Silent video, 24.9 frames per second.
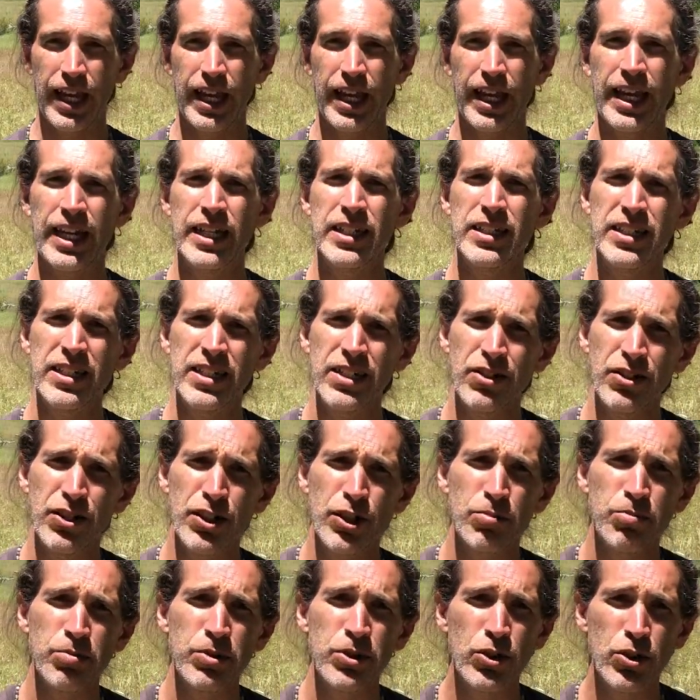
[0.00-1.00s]

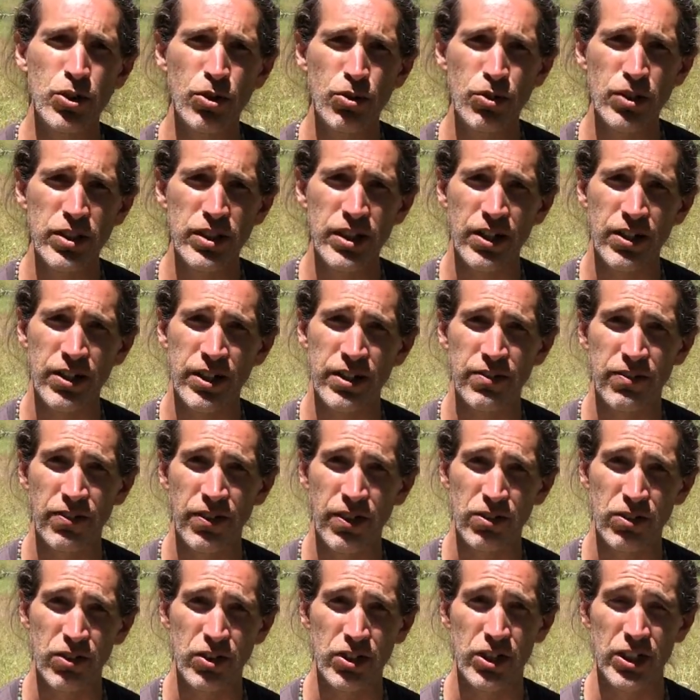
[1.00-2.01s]
Anterior pituitary
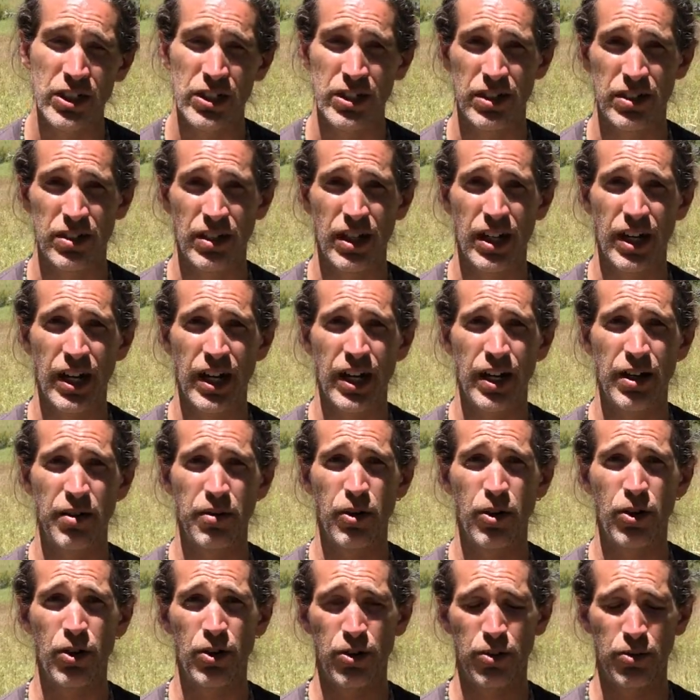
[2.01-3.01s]
function,
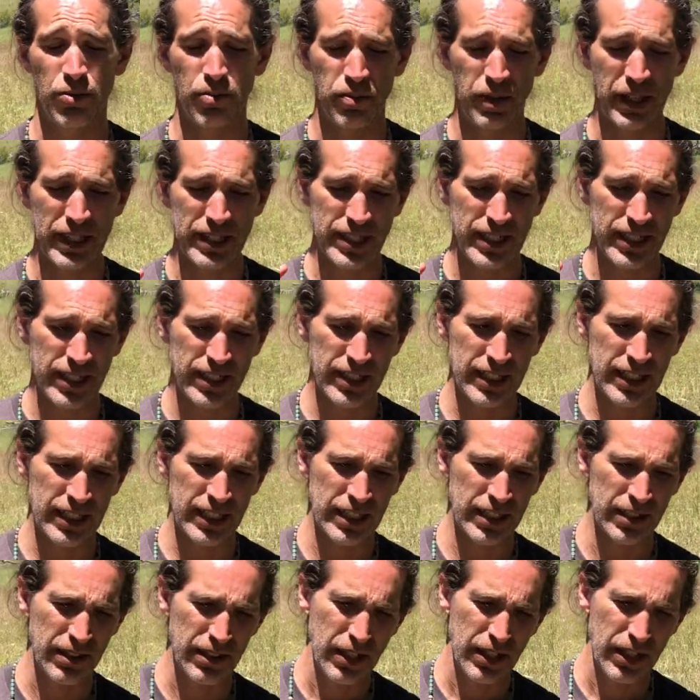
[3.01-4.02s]
or
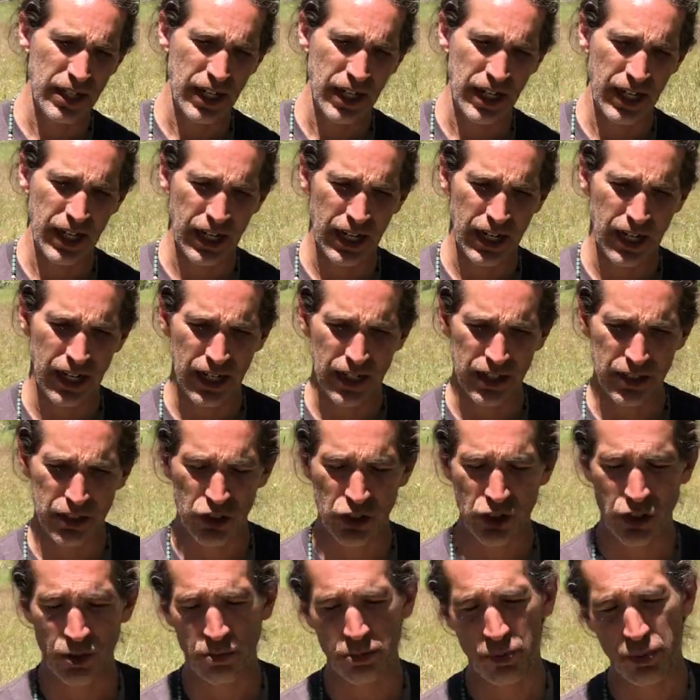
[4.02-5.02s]
basically
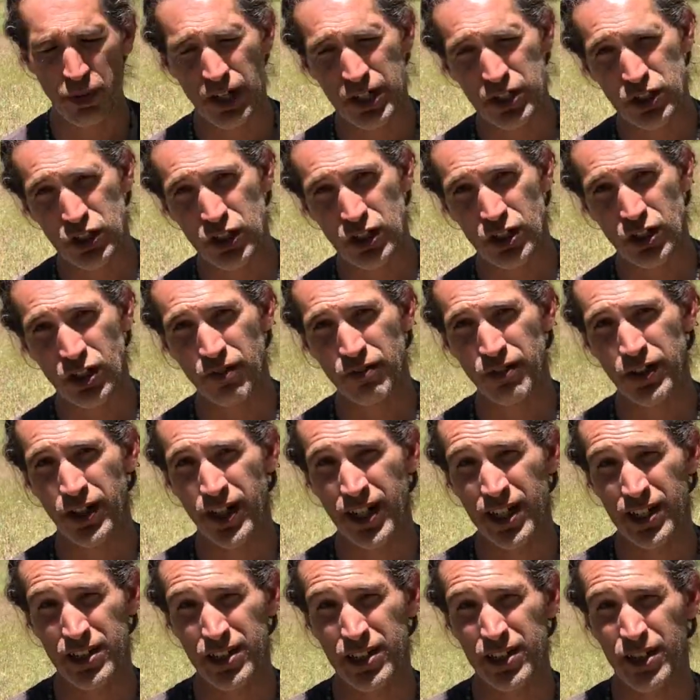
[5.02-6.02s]
suppression of your
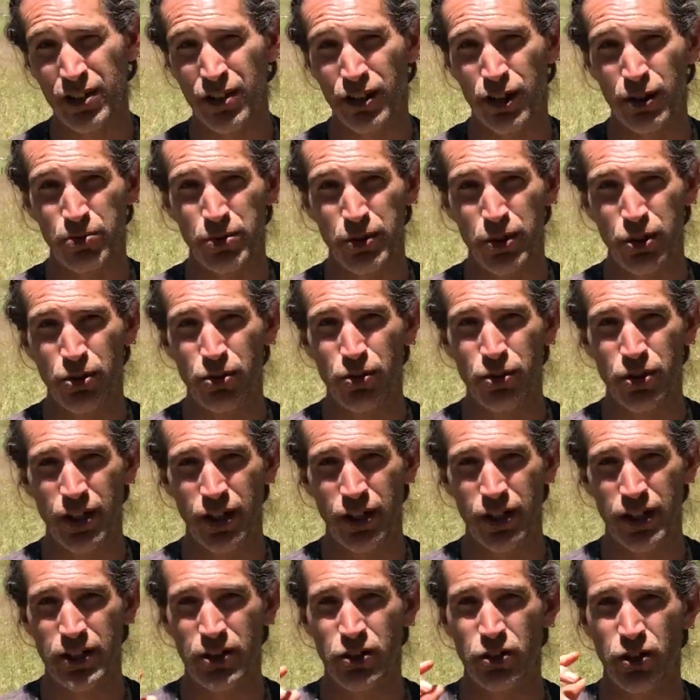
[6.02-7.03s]
anterior
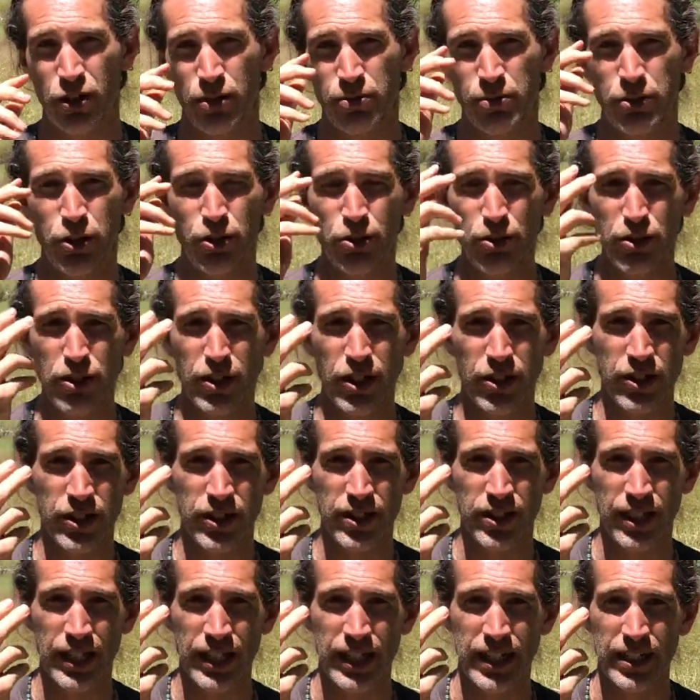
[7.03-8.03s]
pituitary. So the pituitary
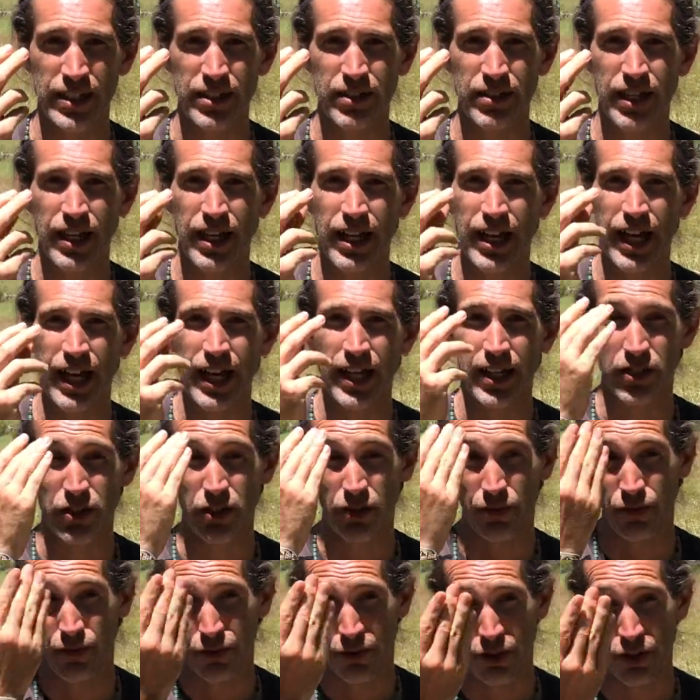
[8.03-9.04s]
gland has
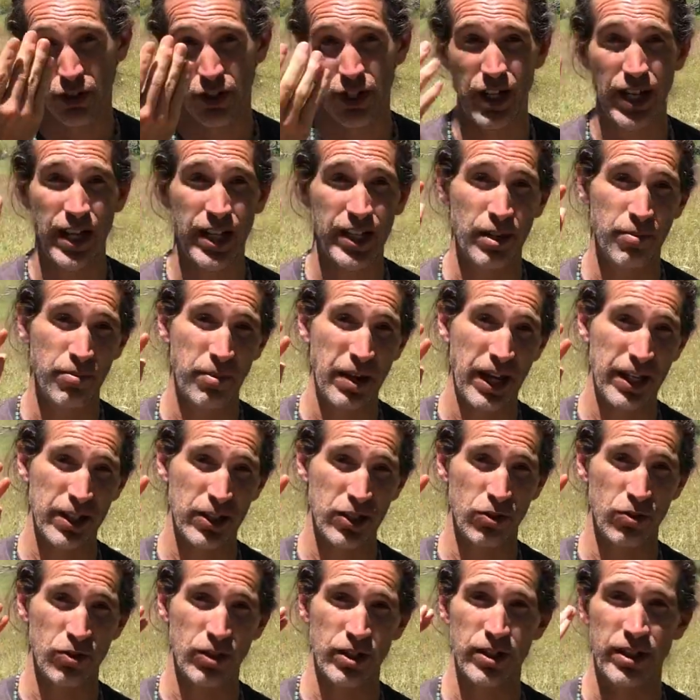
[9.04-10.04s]
a front and a back
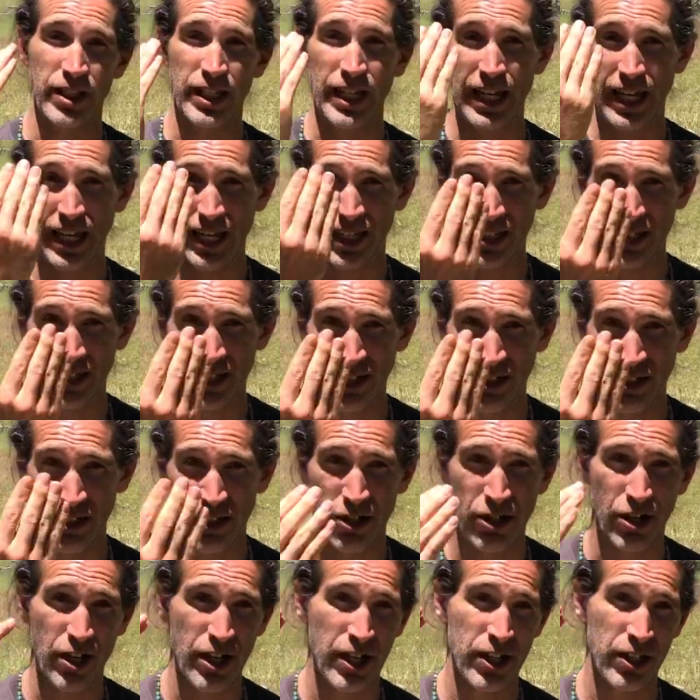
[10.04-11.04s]
to it, the
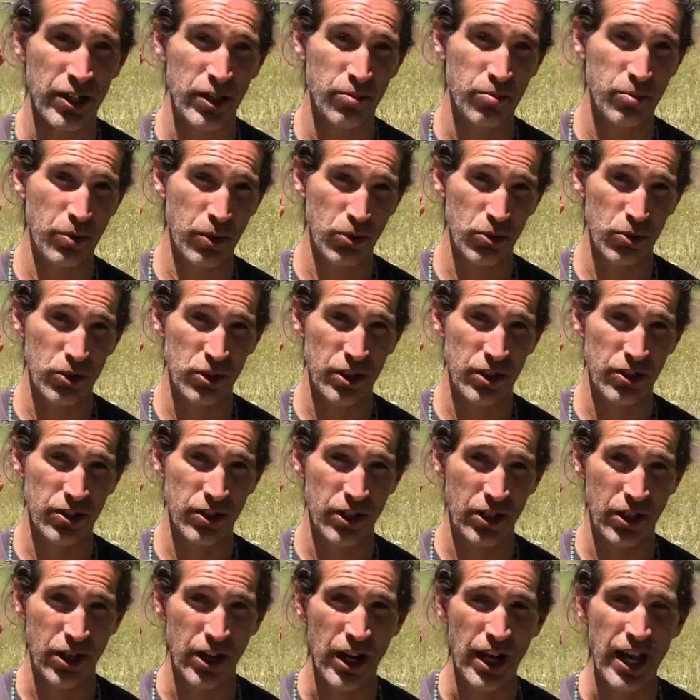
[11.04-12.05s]
anterior and the
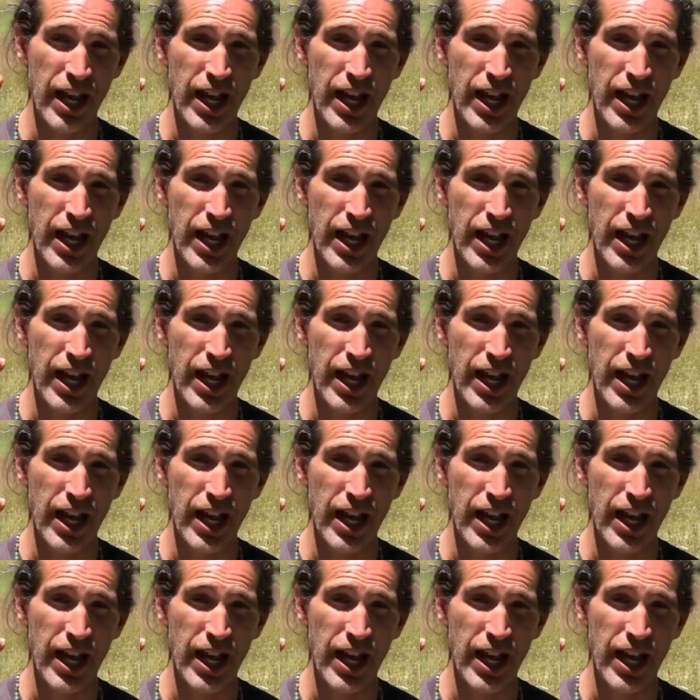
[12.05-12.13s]
posterior.